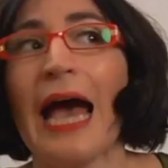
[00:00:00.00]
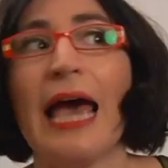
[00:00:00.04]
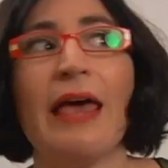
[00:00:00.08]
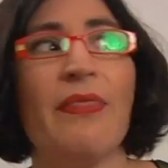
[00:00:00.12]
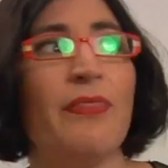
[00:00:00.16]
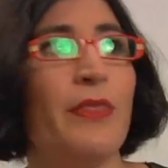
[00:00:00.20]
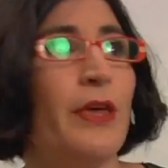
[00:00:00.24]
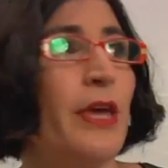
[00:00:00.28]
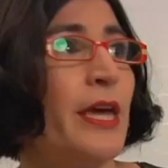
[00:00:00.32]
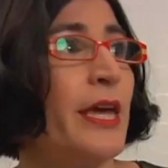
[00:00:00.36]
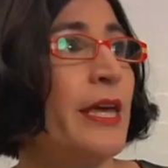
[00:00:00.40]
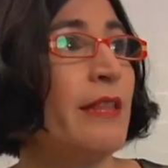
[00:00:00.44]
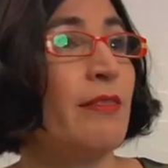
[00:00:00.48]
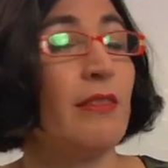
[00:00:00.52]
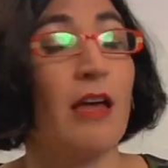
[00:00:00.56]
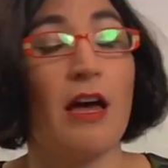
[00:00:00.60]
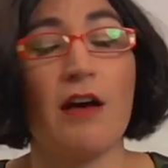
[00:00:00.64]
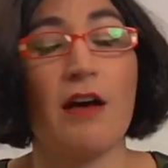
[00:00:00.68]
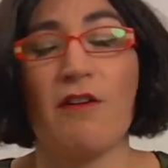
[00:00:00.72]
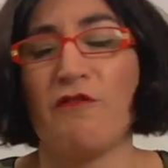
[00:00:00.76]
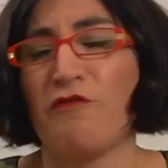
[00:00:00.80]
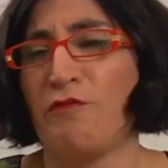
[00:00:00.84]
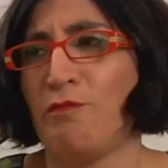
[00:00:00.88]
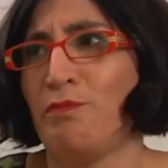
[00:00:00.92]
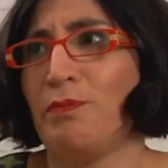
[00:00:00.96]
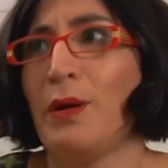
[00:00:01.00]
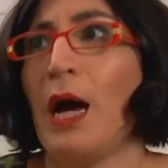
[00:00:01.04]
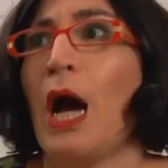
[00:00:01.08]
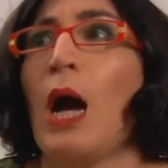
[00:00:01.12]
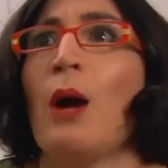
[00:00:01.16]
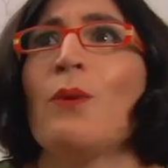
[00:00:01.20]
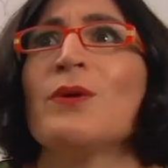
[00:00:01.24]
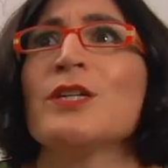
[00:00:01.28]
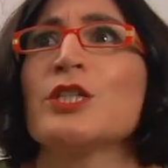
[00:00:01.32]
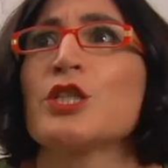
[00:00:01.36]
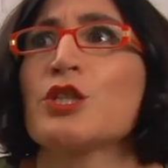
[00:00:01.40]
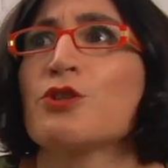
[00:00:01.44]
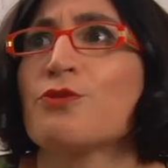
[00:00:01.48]
And they love
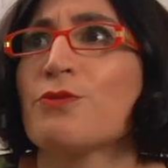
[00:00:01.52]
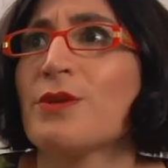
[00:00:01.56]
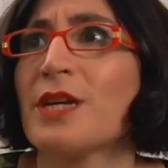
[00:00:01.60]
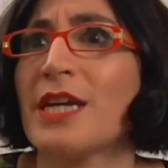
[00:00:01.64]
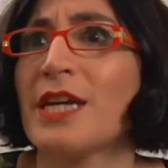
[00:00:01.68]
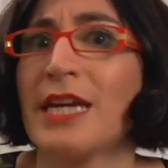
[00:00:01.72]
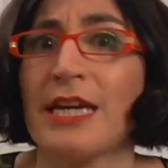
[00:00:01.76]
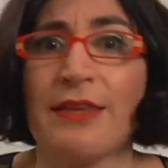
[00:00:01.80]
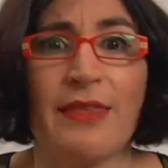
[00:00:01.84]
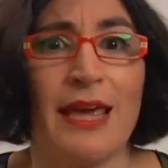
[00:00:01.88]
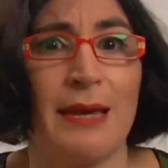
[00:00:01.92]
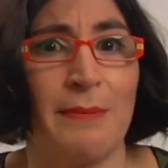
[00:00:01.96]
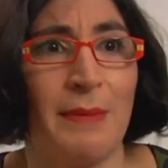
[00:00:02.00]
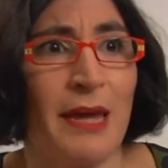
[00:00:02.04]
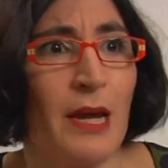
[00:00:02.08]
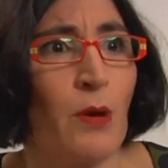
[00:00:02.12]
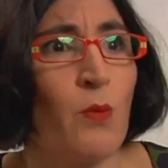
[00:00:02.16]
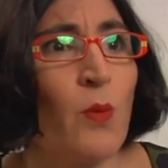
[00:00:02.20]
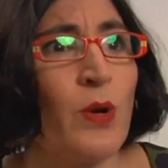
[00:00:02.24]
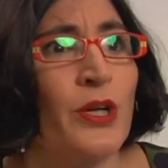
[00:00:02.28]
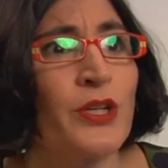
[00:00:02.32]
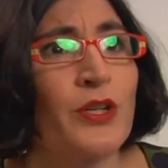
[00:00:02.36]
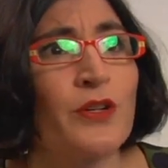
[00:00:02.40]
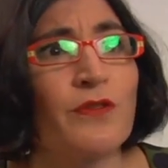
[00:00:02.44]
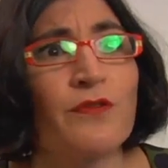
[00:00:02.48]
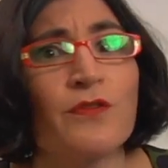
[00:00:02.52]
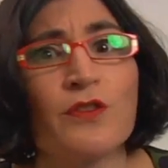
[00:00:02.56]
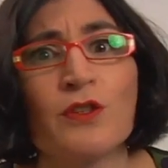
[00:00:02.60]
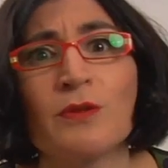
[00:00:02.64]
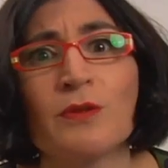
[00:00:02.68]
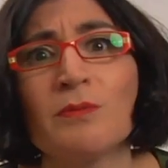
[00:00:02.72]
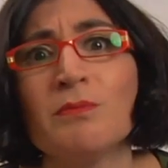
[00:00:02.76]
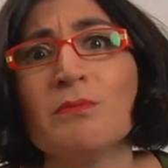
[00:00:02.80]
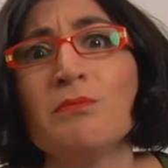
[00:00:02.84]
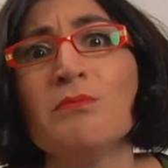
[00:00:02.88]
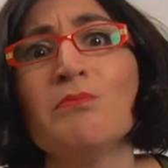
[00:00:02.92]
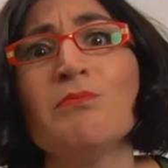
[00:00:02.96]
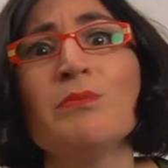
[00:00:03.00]
poetry, they make wonderful
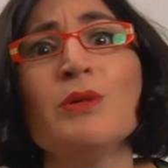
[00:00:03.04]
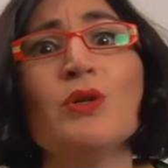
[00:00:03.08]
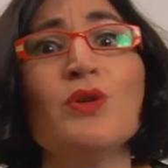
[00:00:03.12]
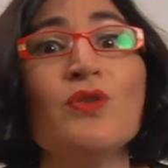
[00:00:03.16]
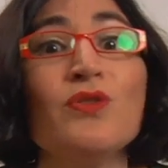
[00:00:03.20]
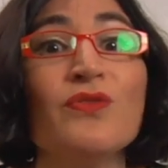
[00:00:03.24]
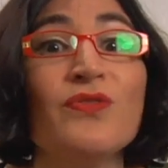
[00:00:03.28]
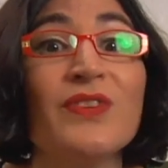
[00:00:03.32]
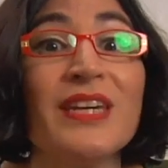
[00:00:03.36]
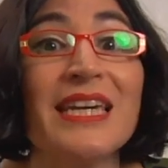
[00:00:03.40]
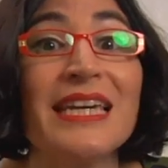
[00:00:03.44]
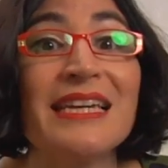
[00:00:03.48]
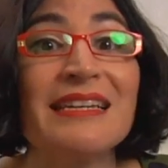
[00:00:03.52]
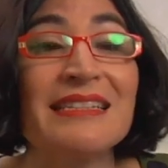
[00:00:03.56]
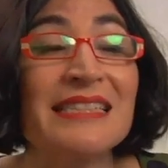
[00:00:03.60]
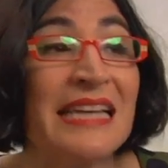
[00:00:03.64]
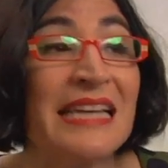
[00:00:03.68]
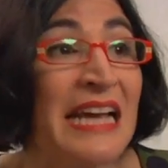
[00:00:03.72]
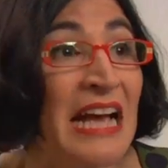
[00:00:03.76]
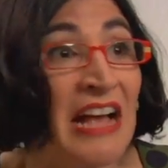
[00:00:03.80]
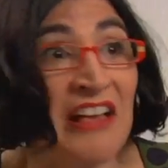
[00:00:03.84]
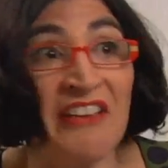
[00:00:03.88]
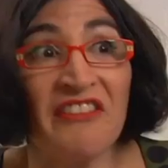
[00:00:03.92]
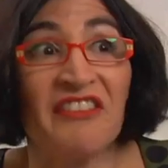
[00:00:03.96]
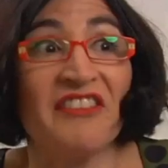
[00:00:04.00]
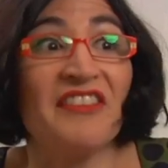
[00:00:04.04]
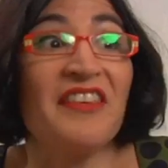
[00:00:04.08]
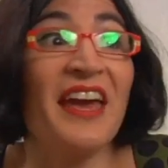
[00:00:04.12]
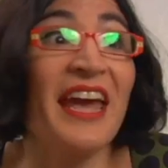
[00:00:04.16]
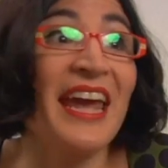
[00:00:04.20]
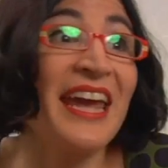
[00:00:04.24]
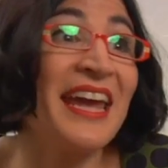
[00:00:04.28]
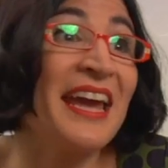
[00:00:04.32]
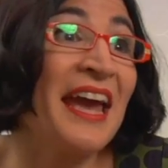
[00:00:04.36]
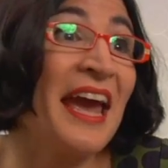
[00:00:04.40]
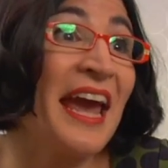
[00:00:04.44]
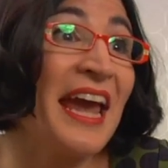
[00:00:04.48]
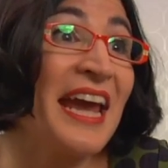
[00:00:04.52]
movies, they
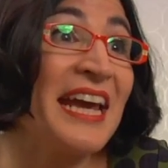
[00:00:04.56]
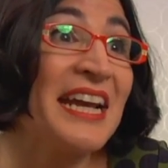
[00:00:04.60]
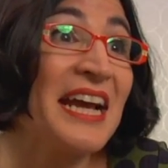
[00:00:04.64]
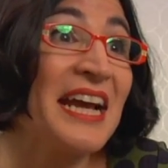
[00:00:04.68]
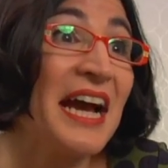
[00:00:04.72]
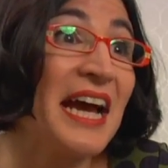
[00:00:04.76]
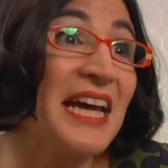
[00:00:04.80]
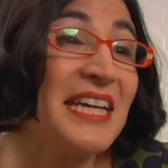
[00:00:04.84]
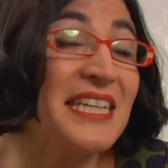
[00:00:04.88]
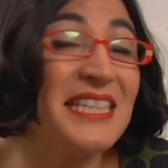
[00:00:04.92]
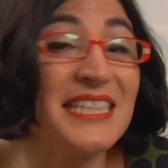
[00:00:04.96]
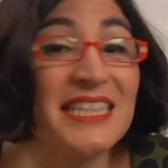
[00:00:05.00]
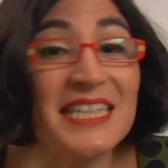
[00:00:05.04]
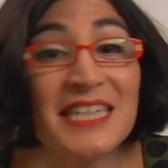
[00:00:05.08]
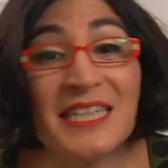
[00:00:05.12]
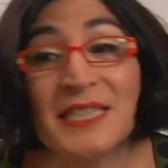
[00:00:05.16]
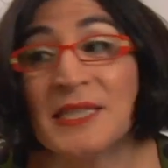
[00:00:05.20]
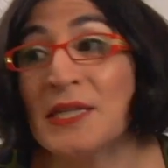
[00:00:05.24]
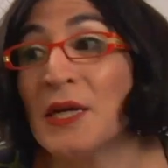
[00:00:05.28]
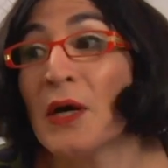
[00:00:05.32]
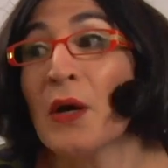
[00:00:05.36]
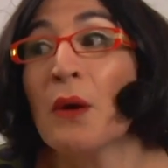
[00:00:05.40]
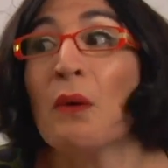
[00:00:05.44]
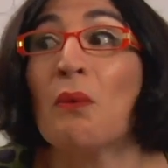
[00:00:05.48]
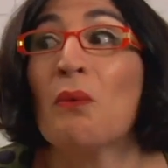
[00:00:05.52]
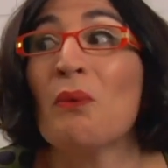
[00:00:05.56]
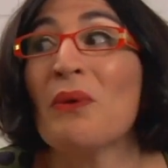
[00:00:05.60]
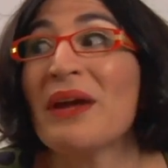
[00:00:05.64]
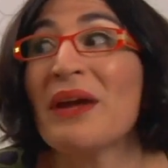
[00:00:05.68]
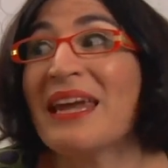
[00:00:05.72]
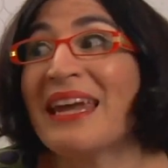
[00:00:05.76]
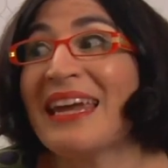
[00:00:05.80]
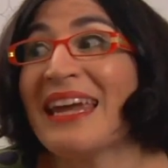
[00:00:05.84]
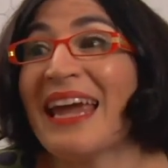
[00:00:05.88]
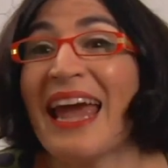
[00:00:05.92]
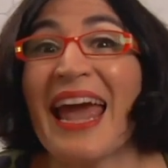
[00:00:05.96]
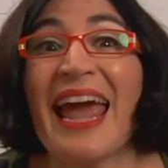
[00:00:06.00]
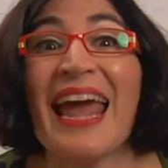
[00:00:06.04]
hate ISIS, we
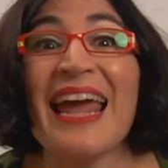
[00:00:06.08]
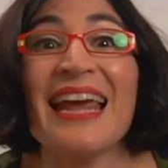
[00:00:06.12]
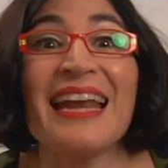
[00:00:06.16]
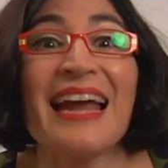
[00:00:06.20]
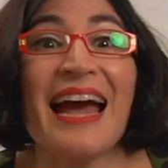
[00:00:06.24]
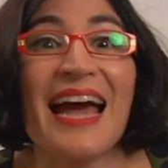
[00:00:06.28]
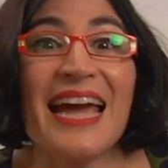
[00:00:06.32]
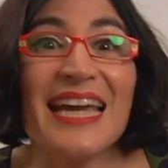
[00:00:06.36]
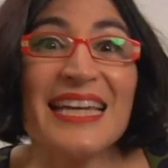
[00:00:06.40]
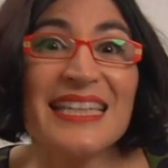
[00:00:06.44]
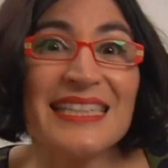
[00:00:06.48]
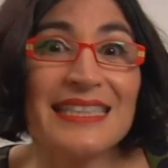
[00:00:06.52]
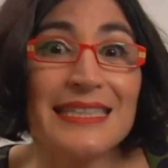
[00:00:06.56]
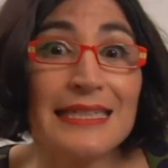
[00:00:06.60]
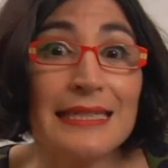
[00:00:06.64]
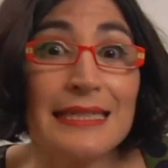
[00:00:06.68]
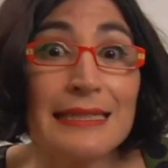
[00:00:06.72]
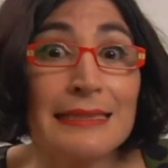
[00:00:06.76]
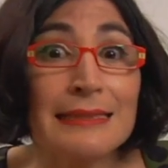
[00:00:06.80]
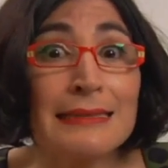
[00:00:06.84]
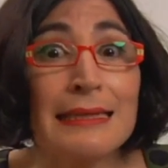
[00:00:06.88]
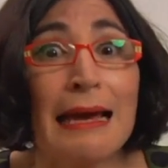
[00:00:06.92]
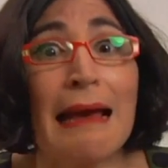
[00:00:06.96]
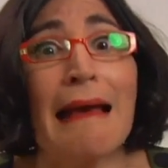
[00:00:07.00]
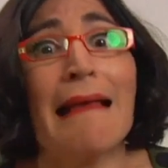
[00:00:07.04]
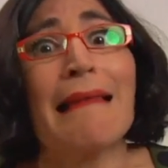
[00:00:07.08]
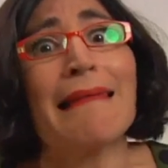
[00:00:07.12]
hate ISIS.